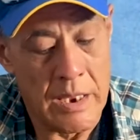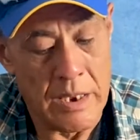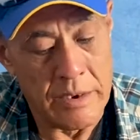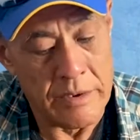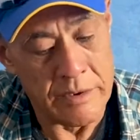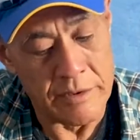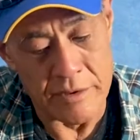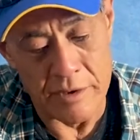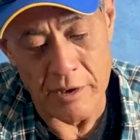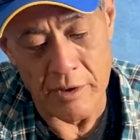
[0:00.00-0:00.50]

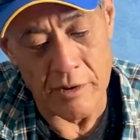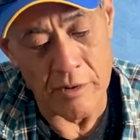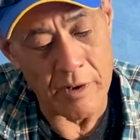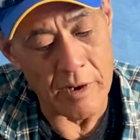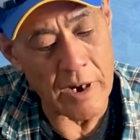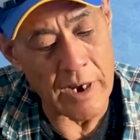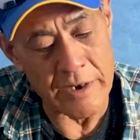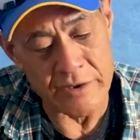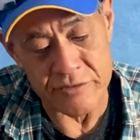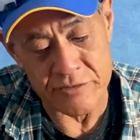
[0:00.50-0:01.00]
You know,
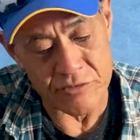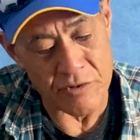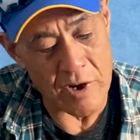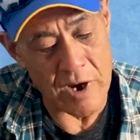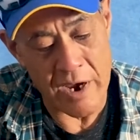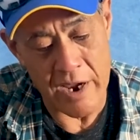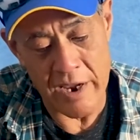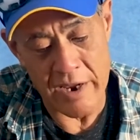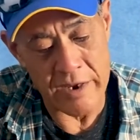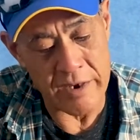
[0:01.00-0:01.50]
I
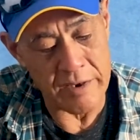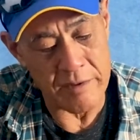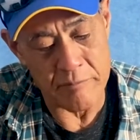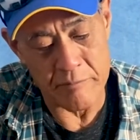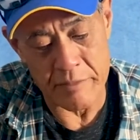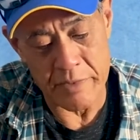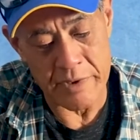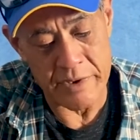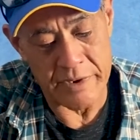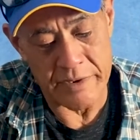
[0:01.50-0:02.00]
try,
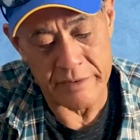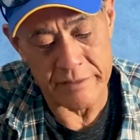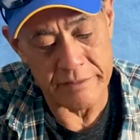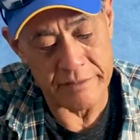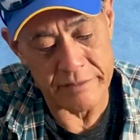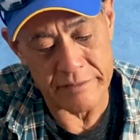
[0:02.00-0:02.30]
but...